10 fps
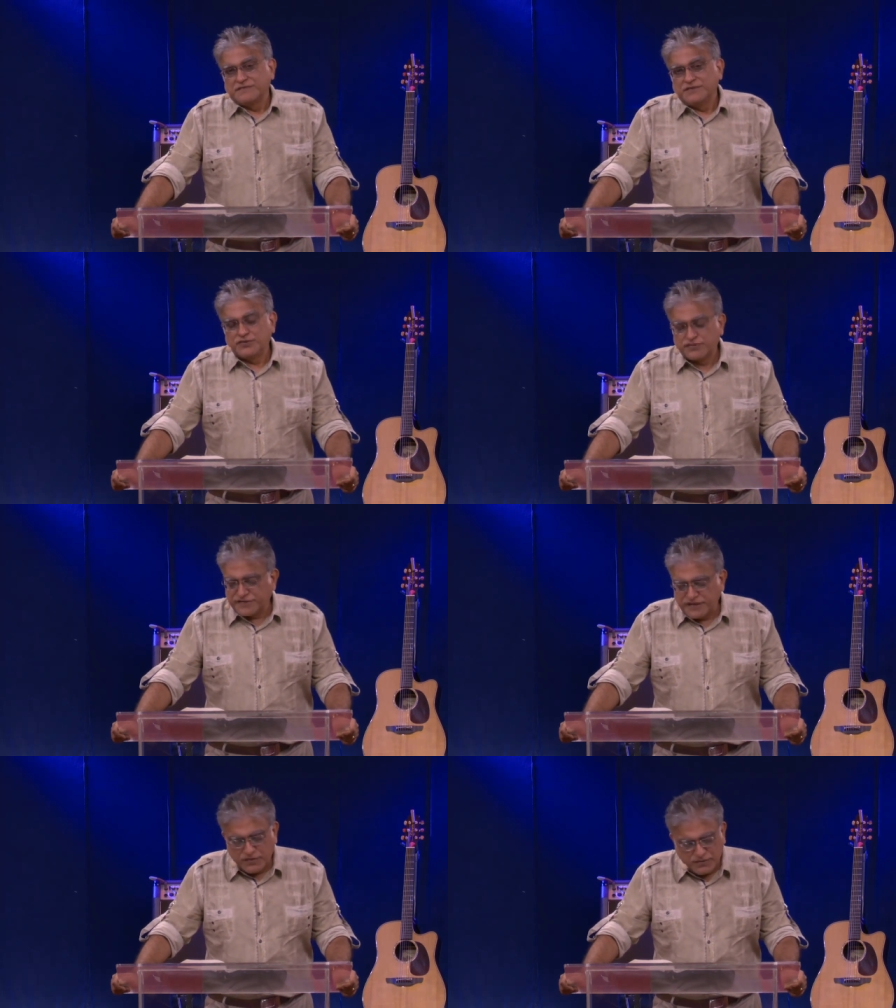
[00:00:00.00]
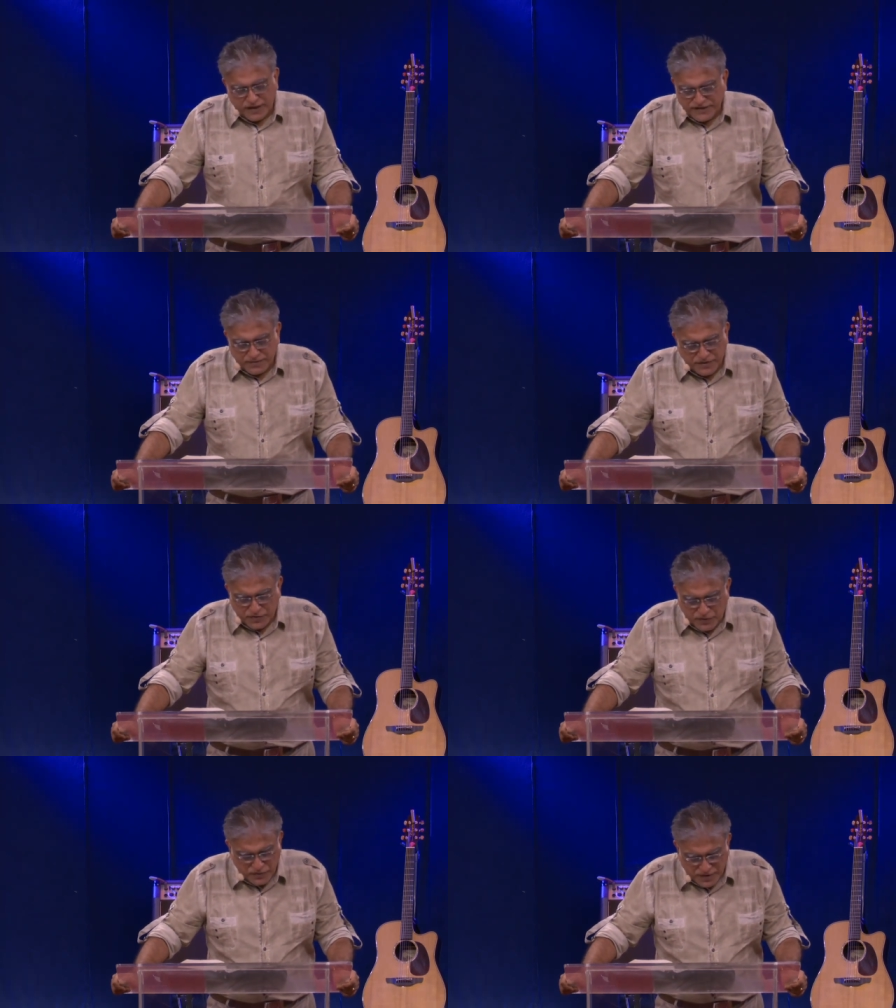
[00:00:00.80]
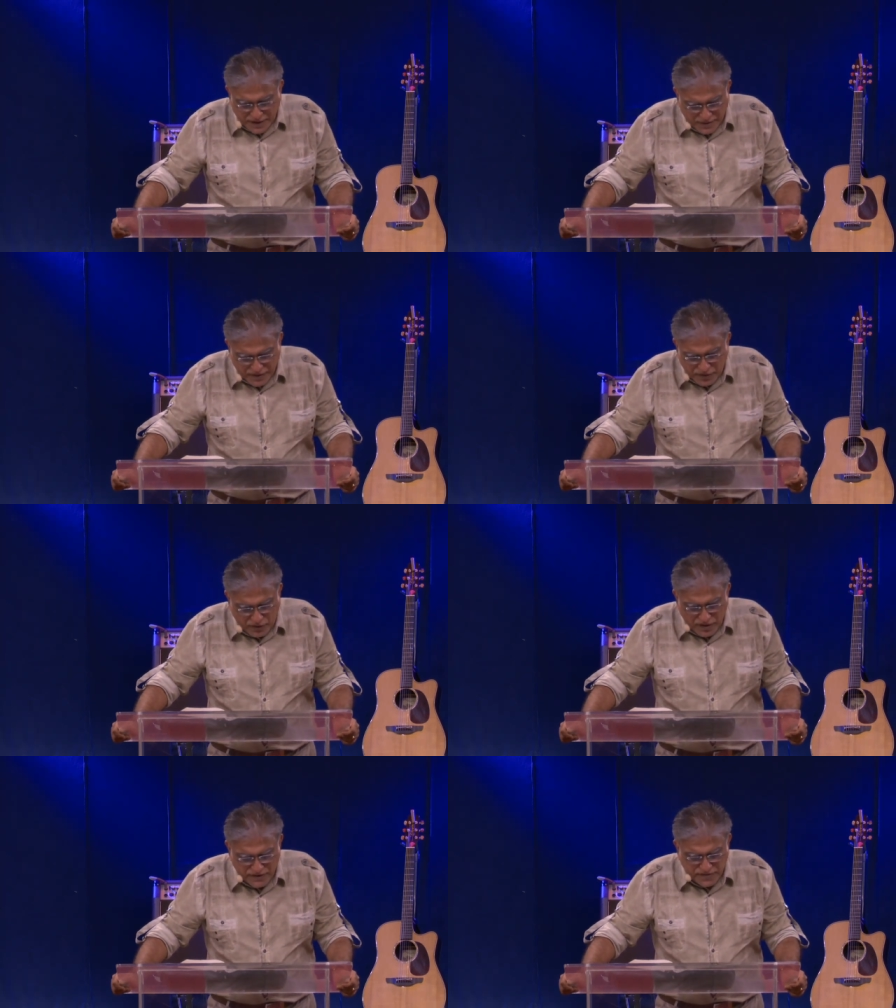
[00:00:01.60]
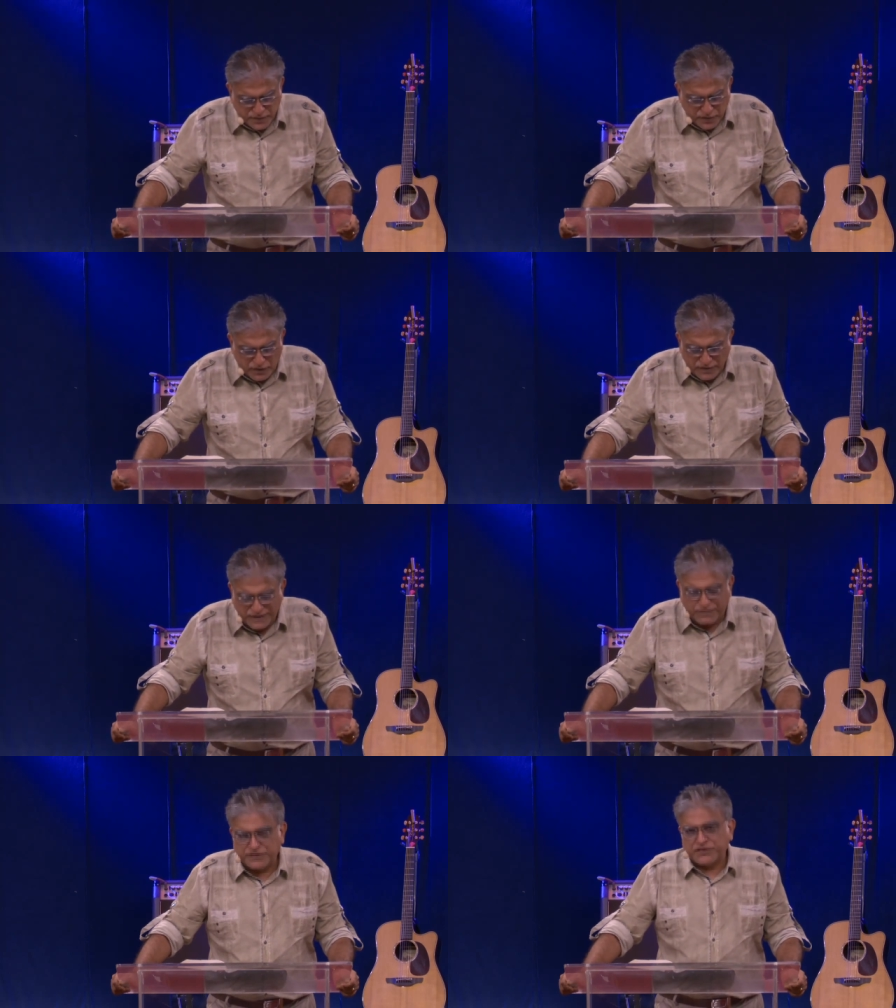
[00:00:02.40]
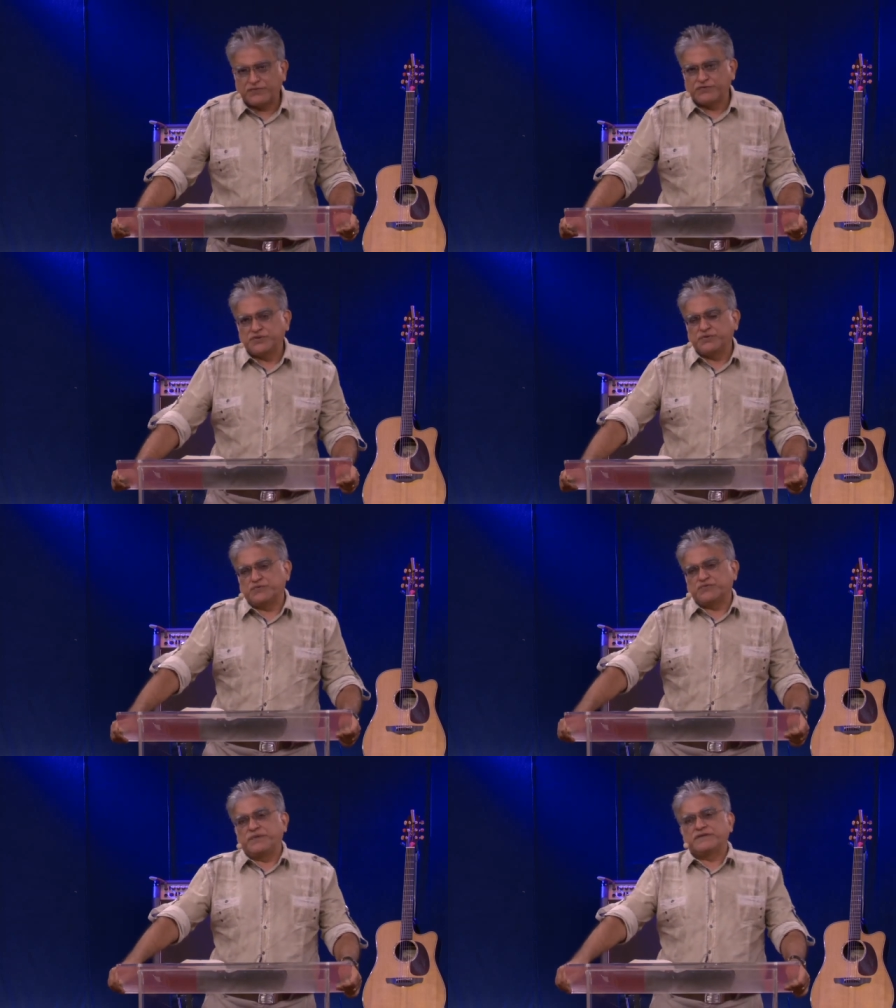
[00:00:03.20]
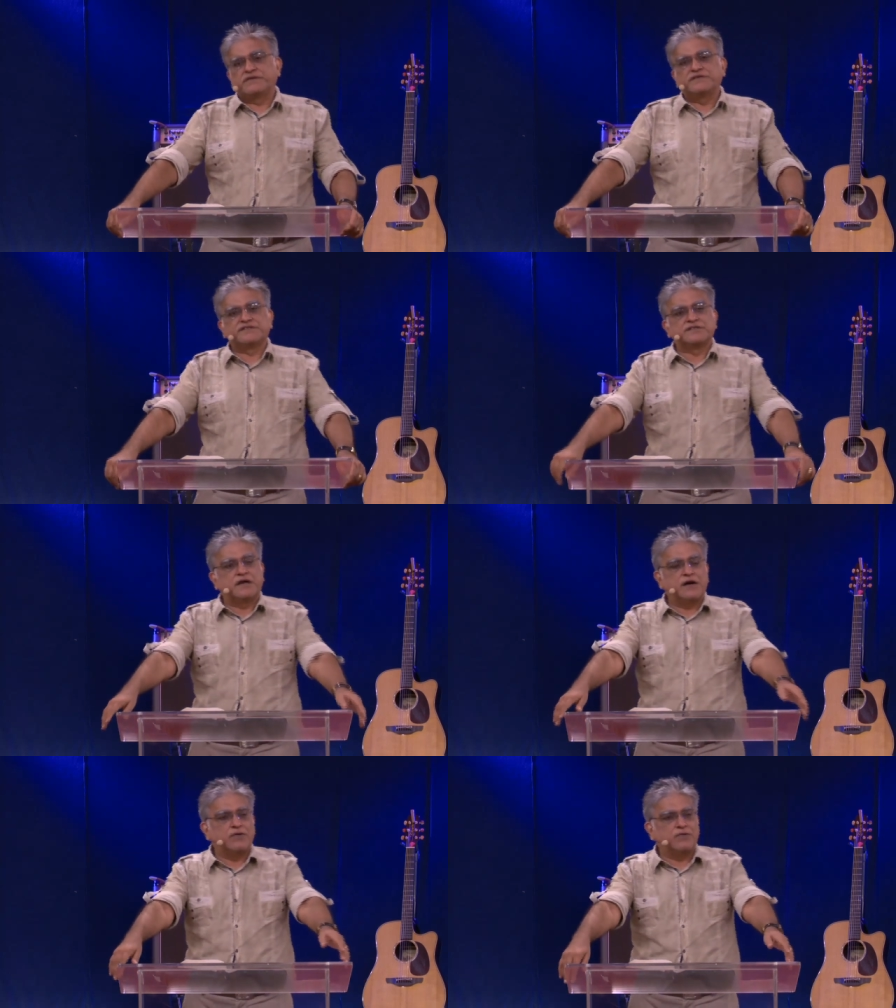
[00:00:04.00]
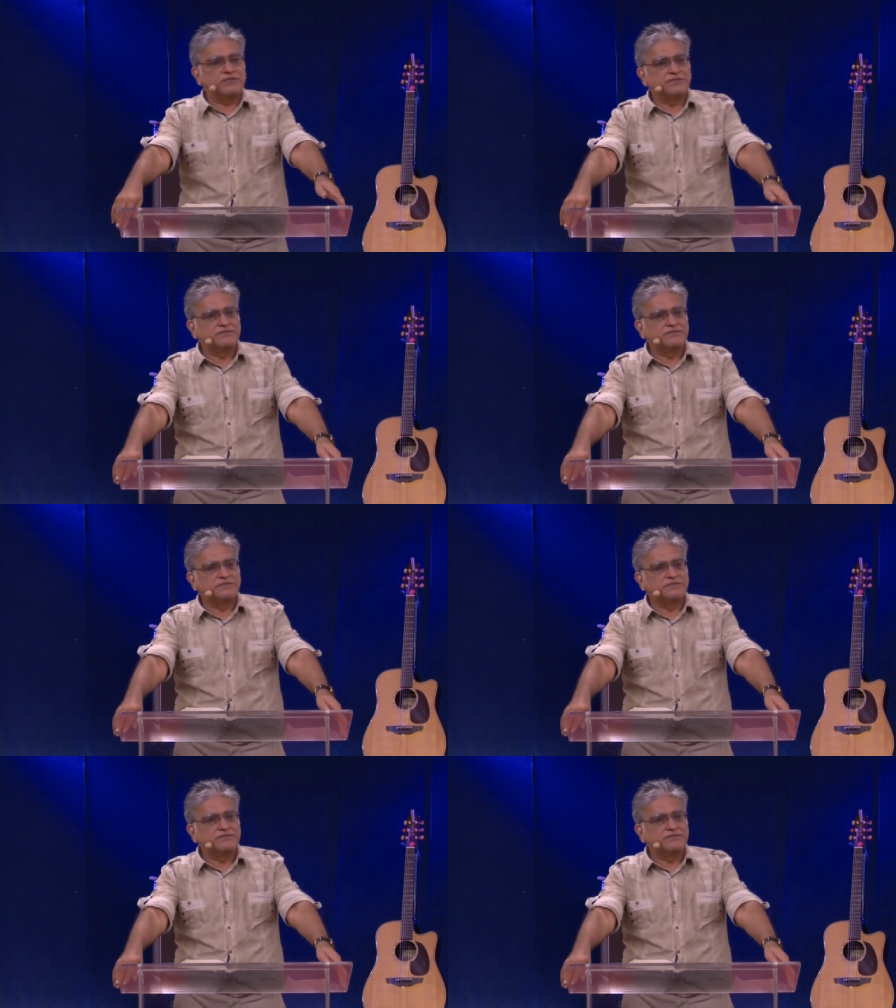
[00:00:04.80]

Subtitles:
You should say, no, there's something wrong there. But God doesn't put all that pressure on you to make the decision now.